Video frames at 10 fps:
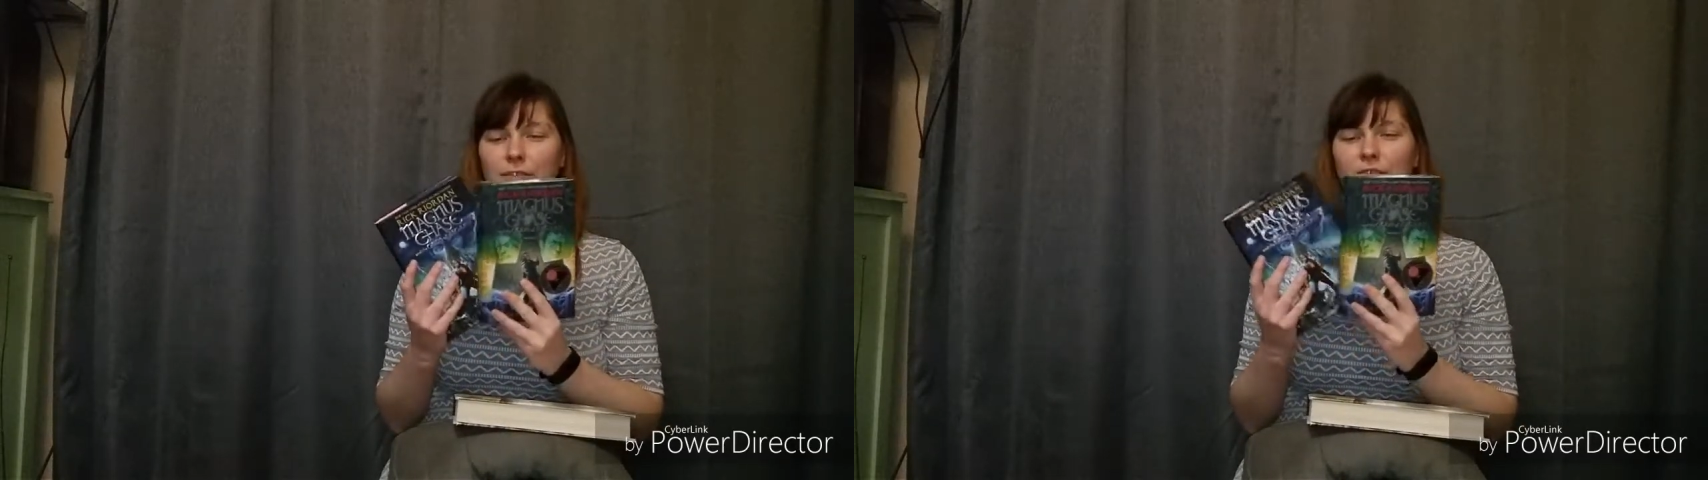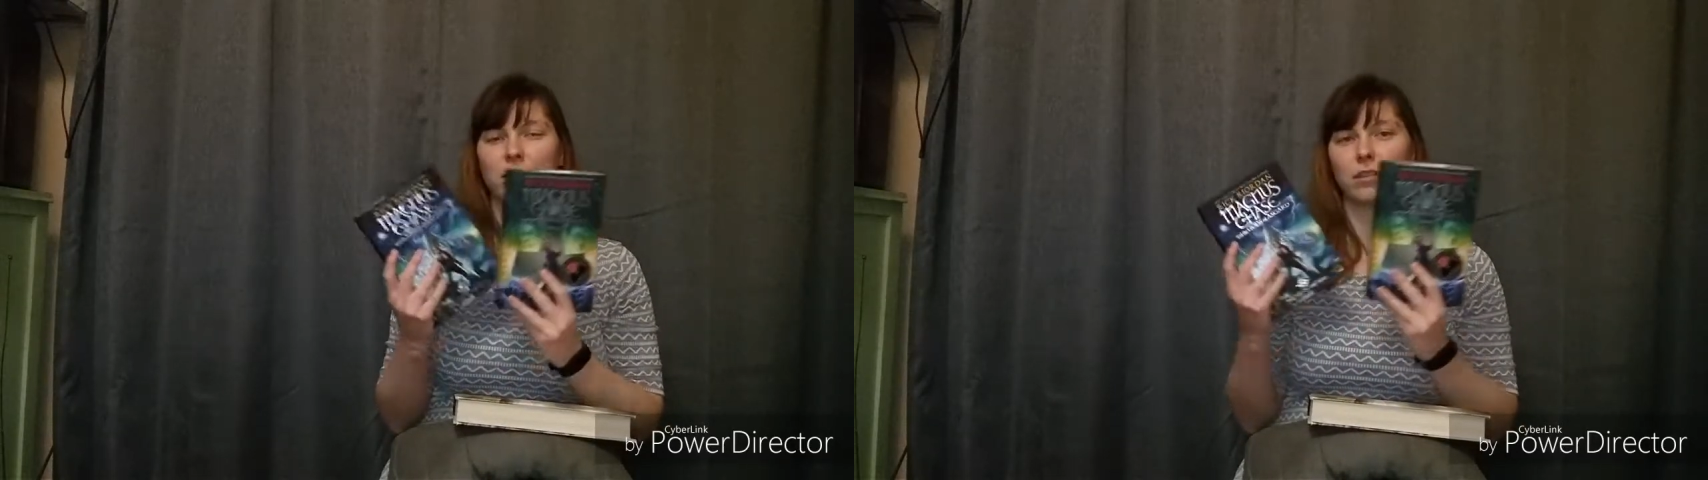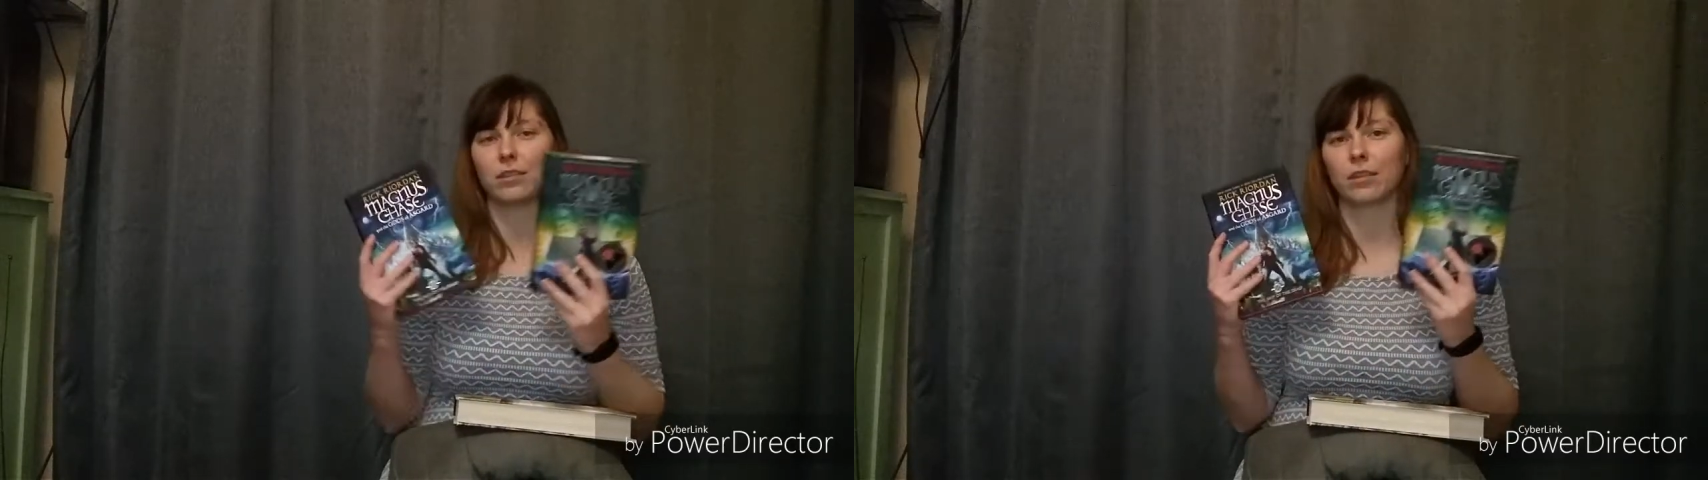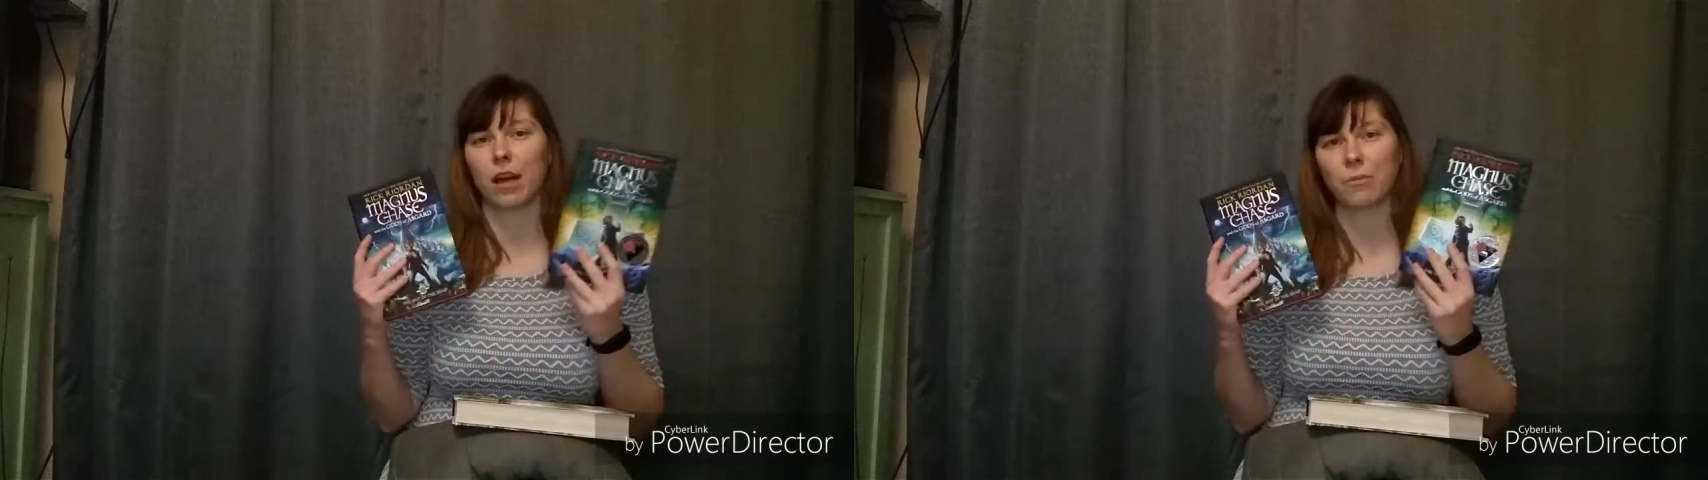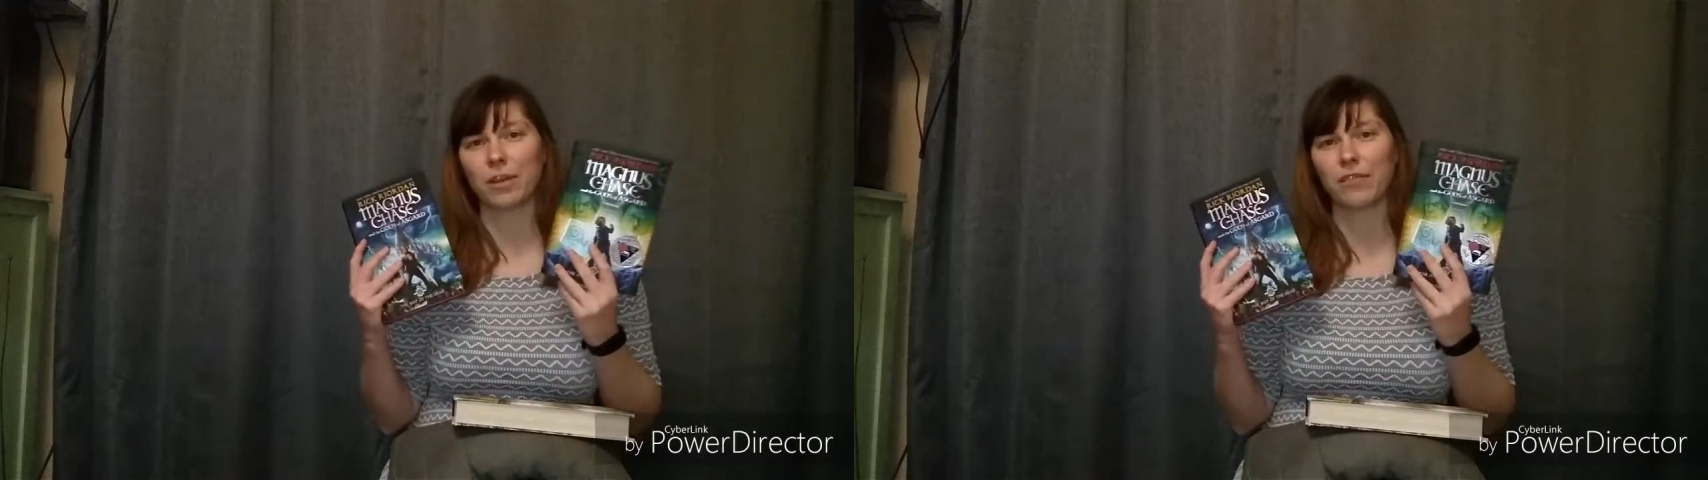a physical
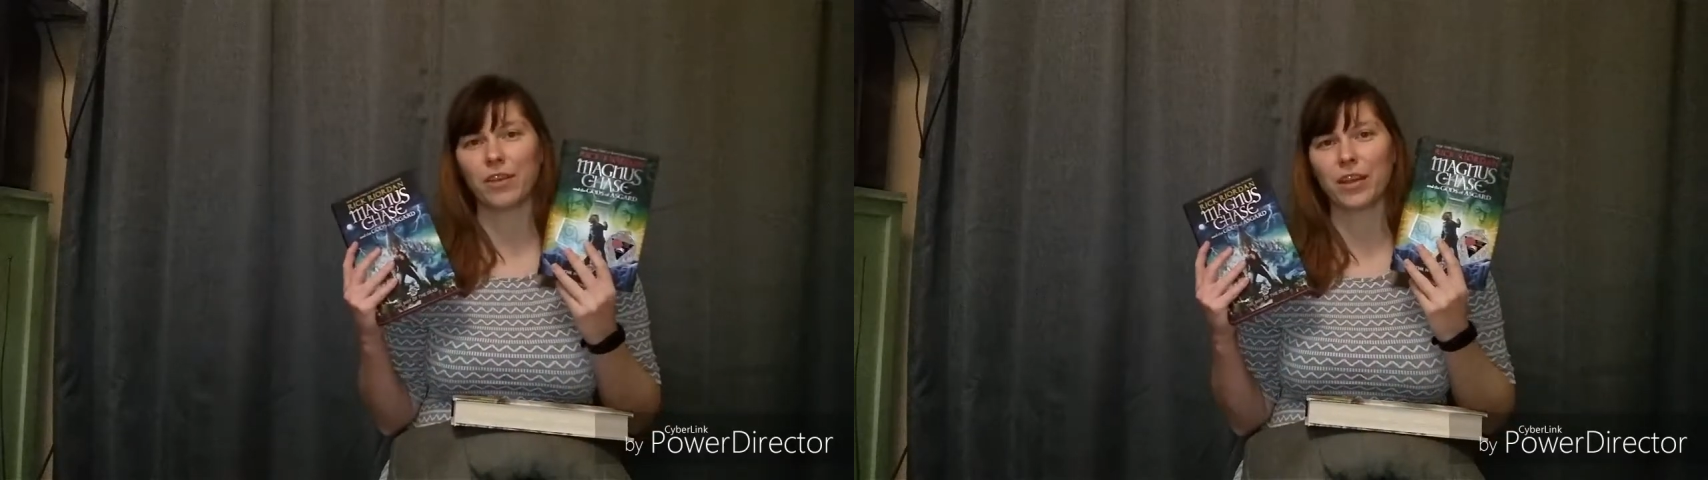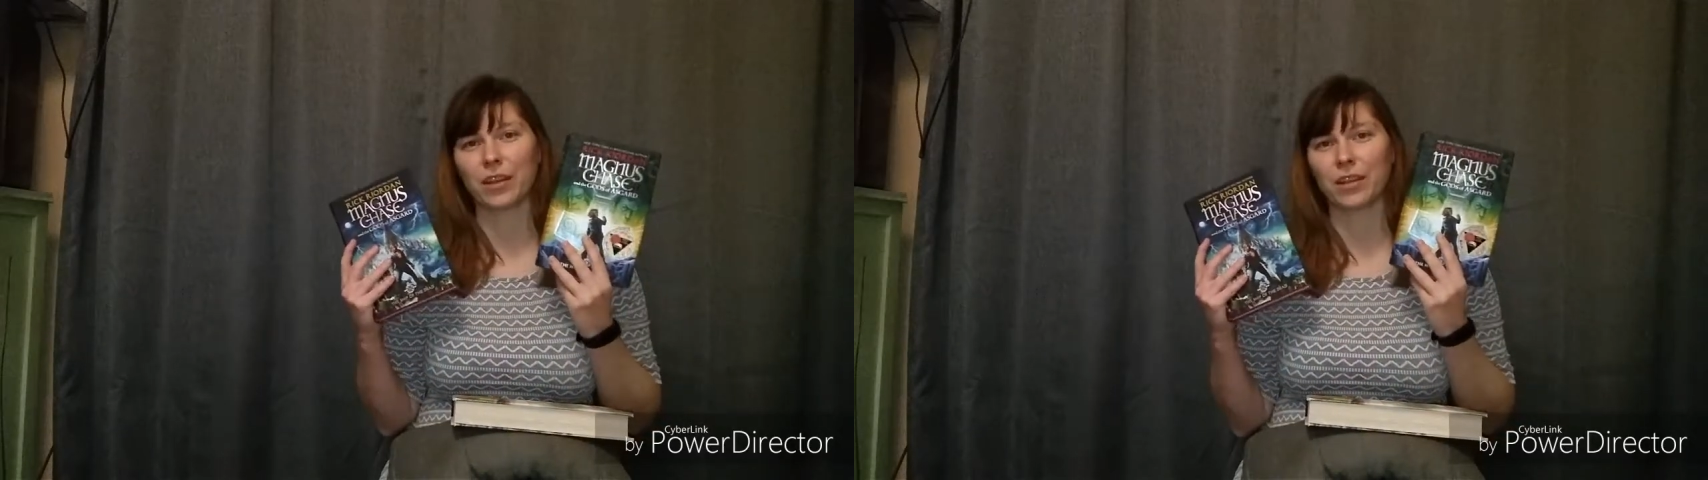copy of it,